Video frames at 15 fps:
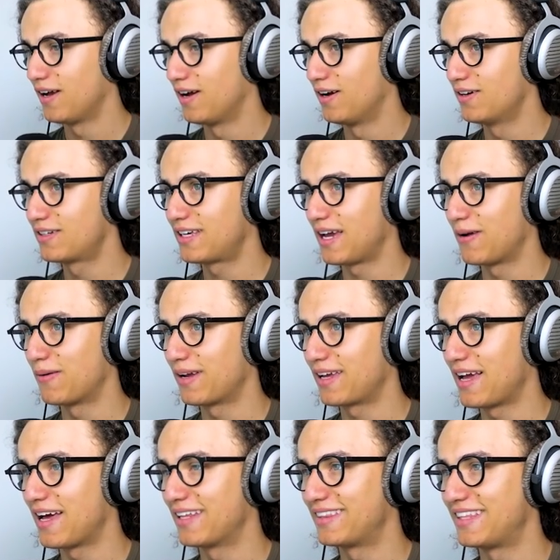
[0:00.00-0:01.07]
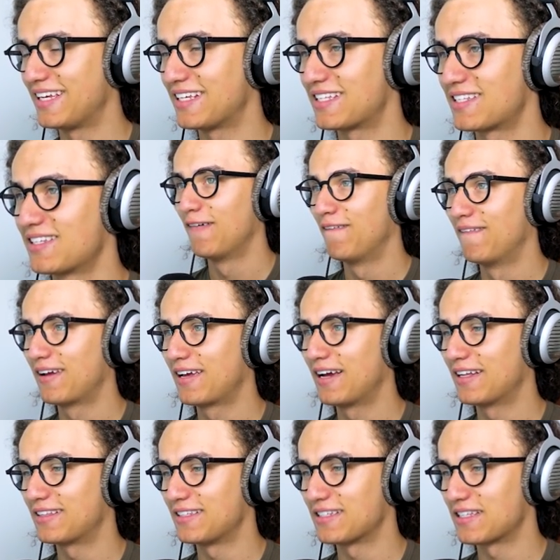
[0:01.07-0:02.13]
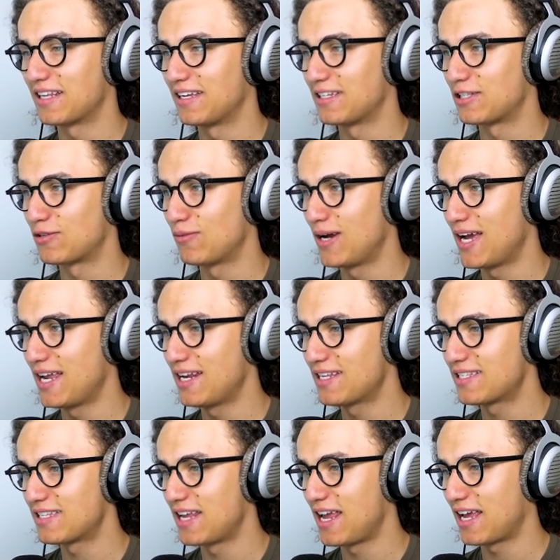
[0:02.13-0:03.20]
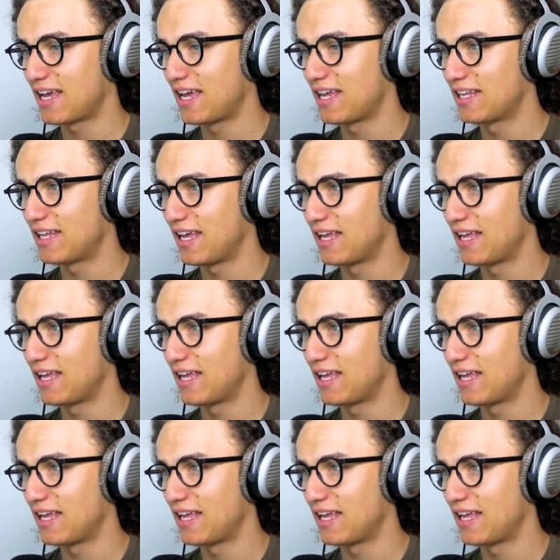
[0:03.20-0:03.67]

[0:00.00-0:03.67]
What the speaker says: Okay, we got this. We got this. Let's wait a second